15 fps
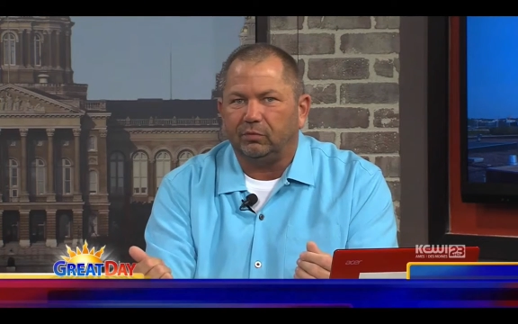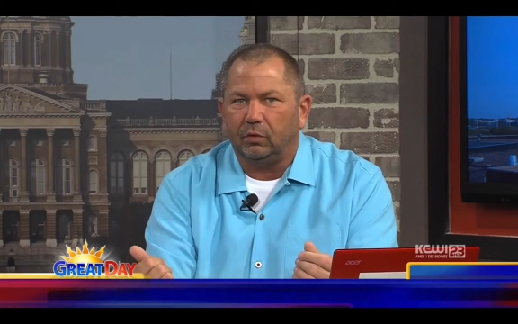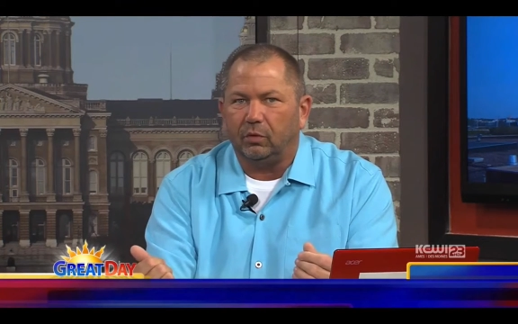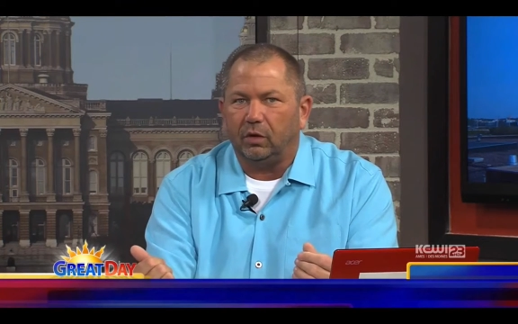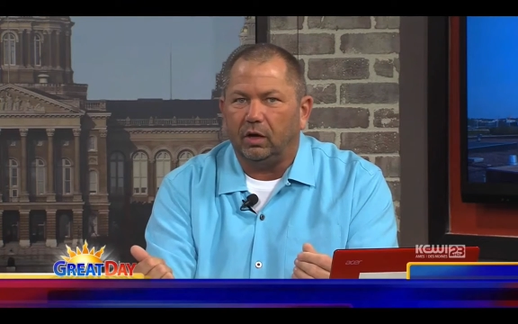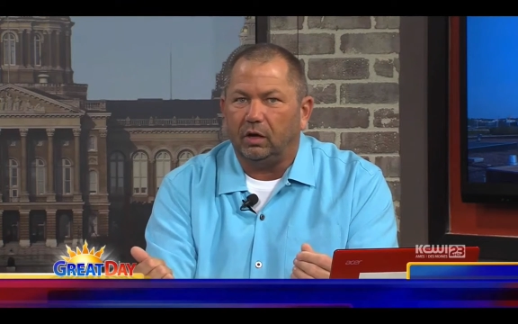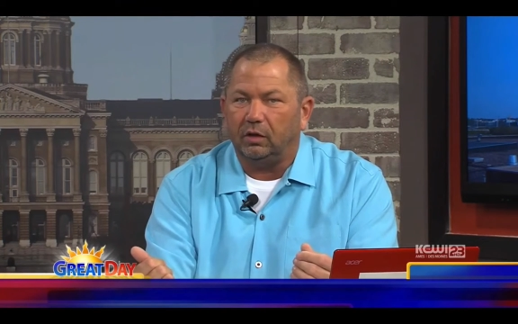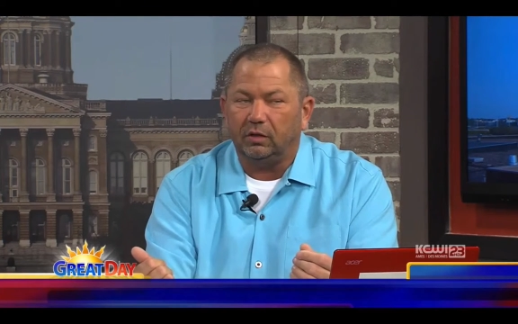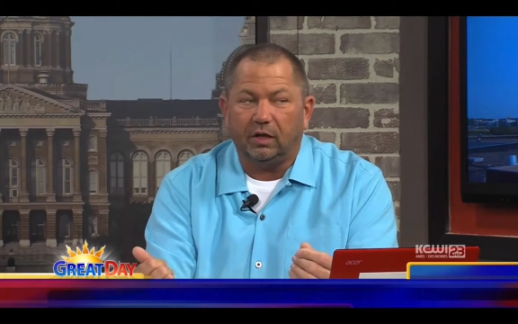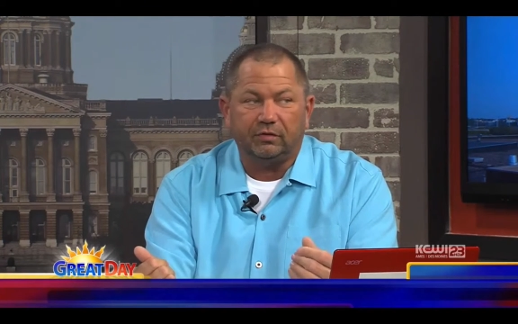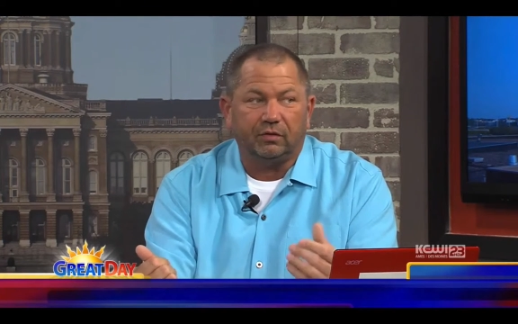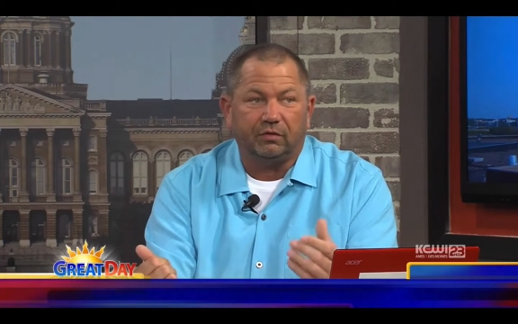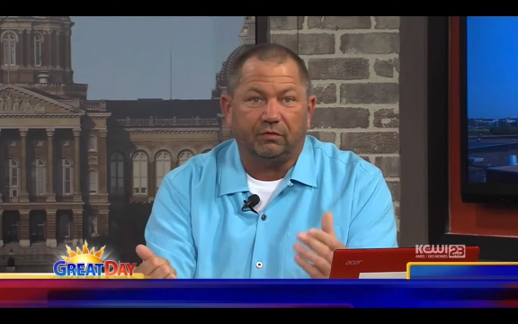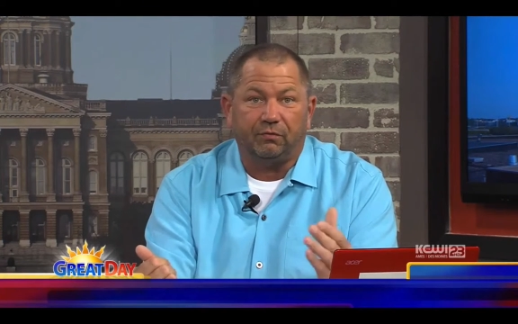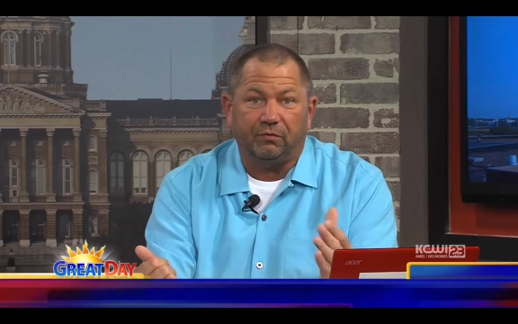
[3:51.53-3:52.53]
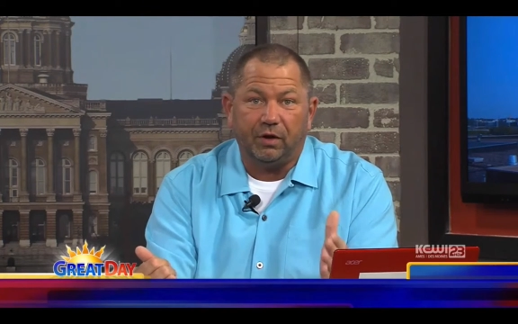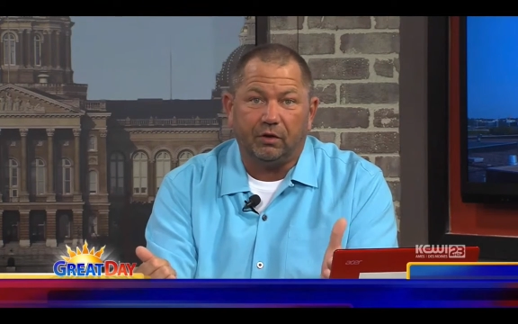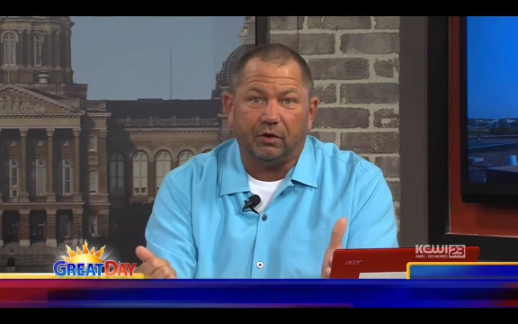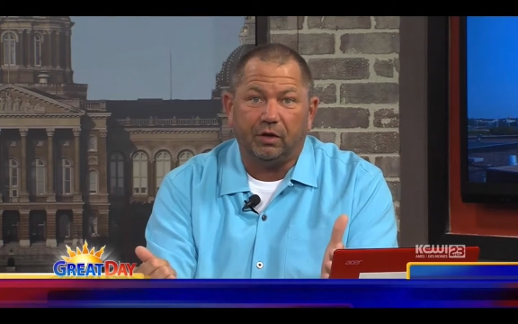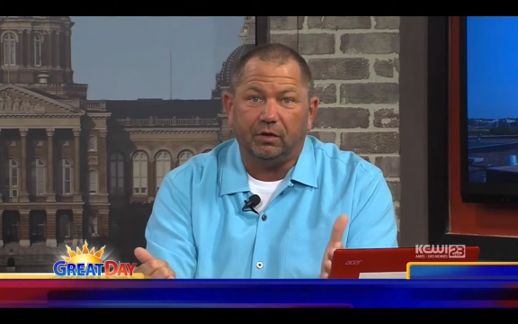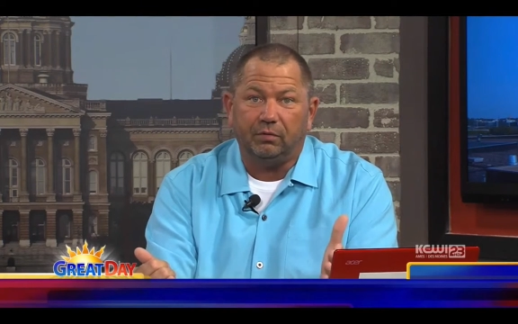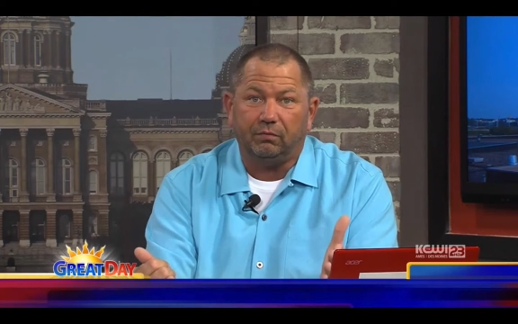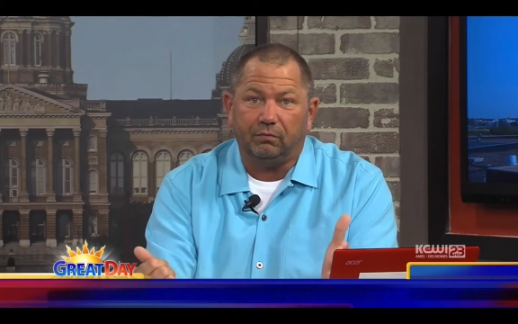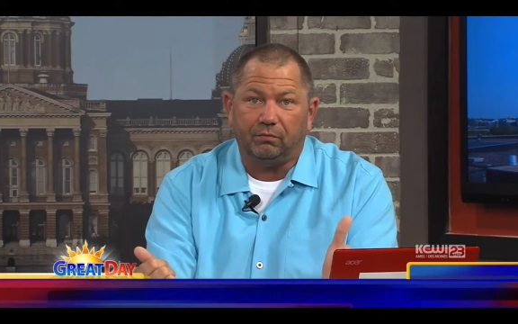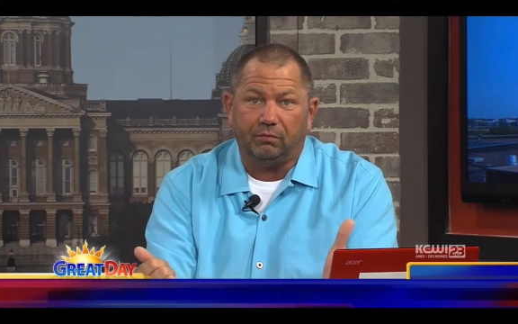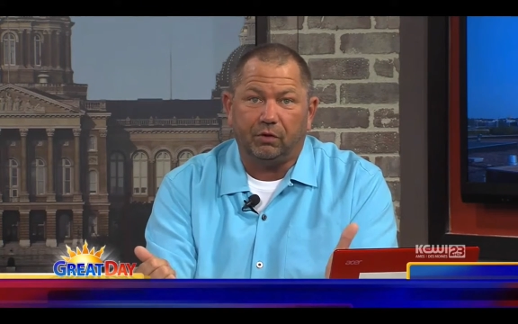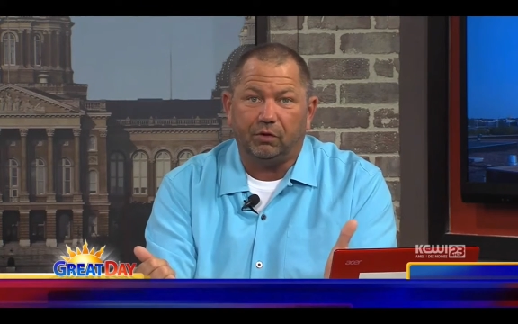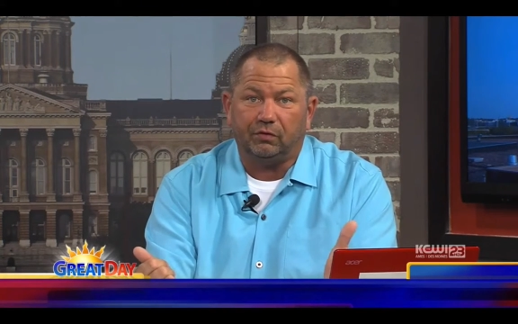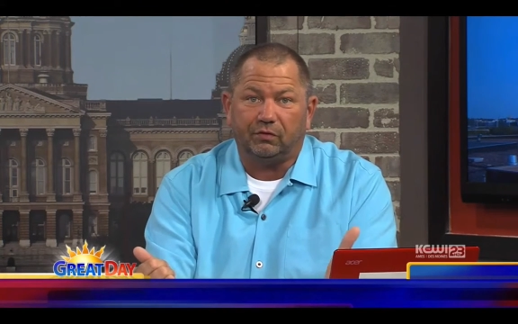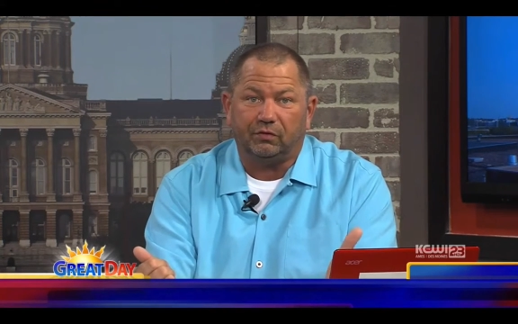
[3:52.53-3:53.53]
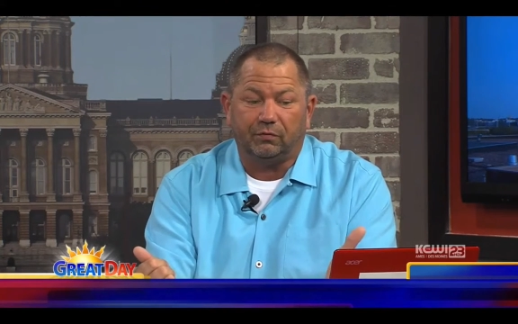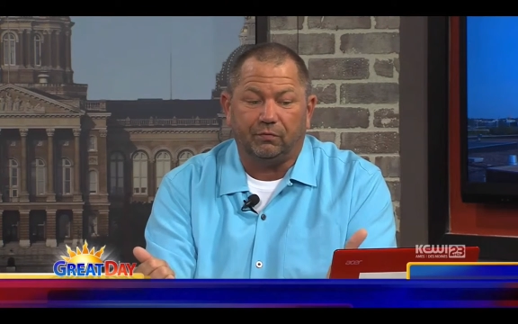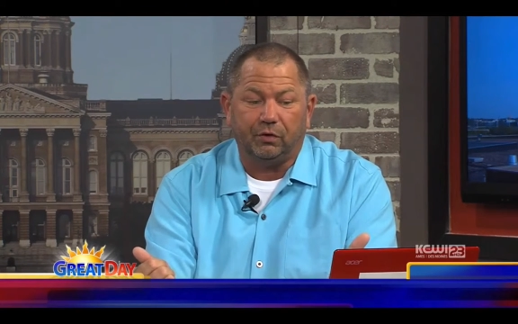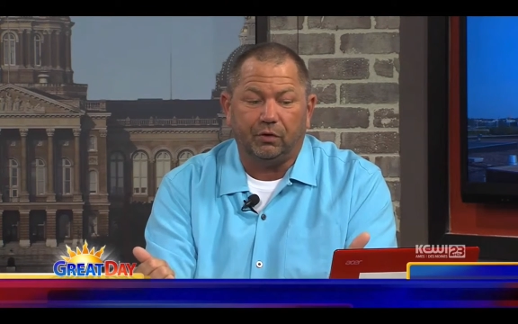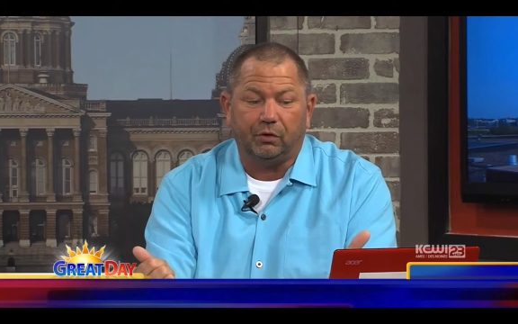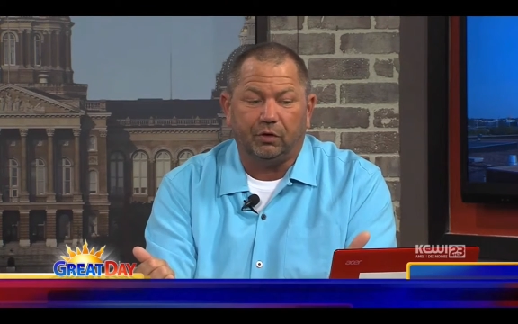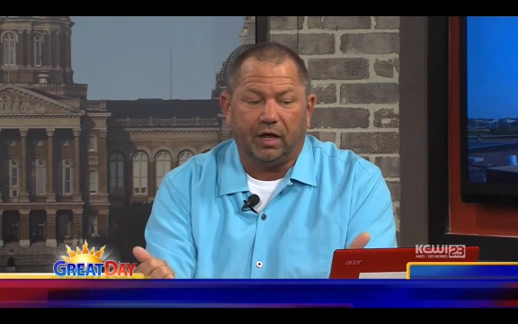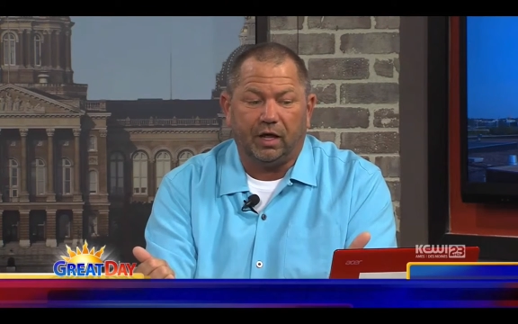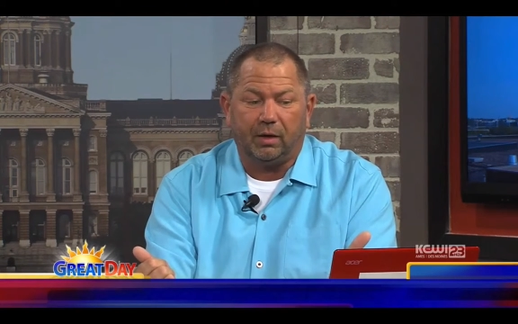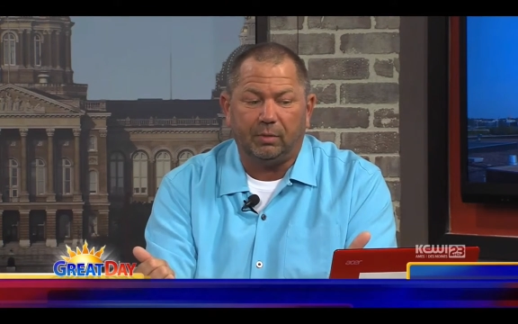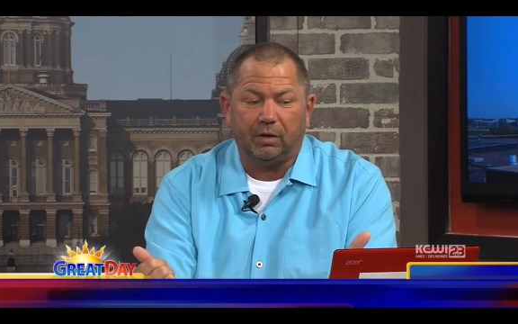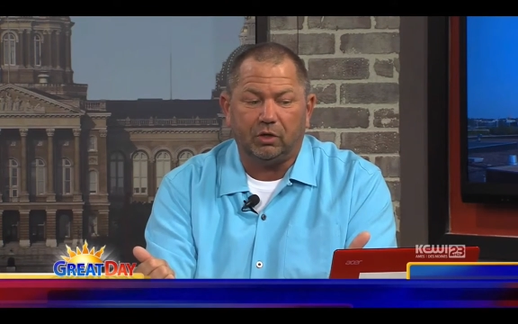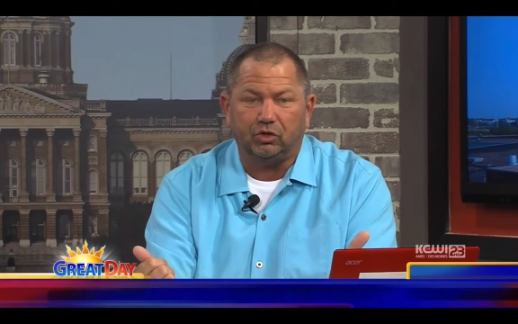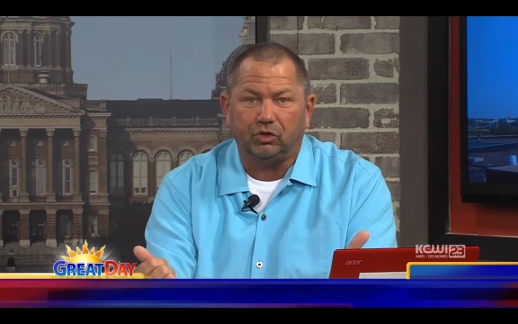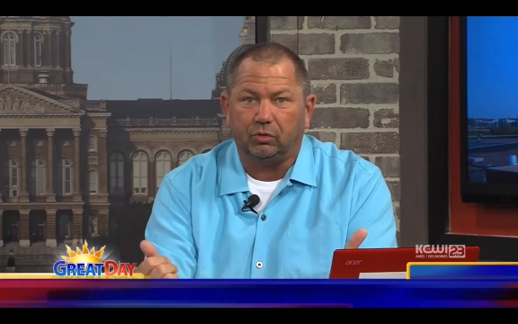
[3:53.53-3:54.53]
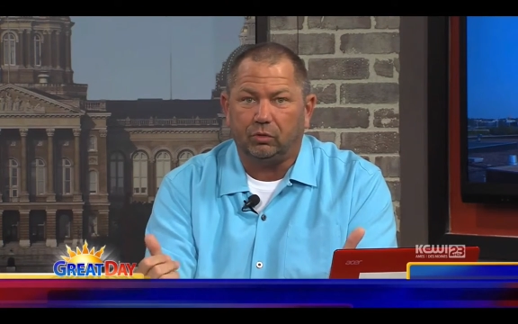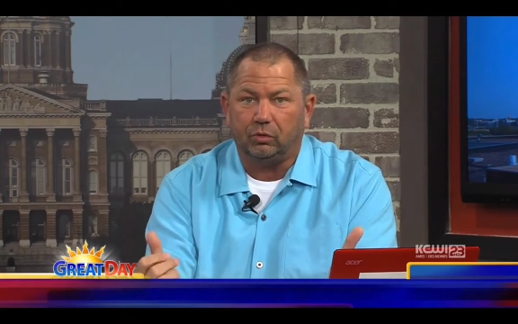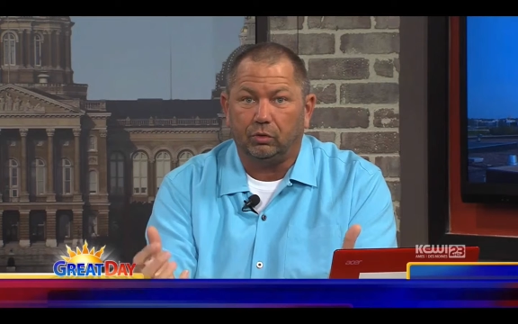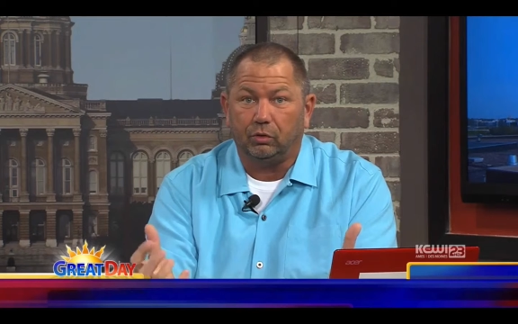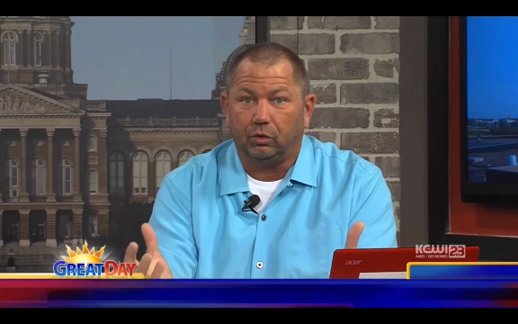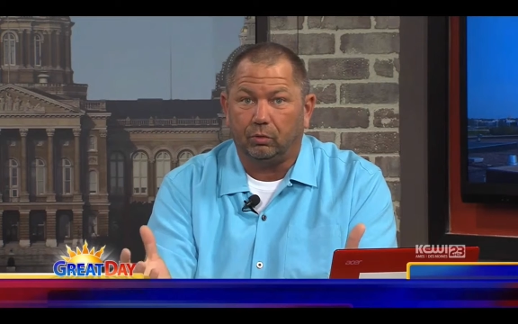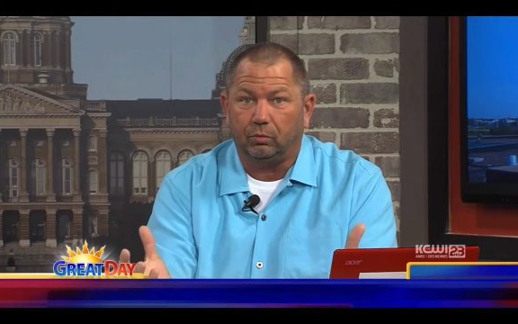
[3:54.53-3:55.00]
So unless it's very, very severe damage or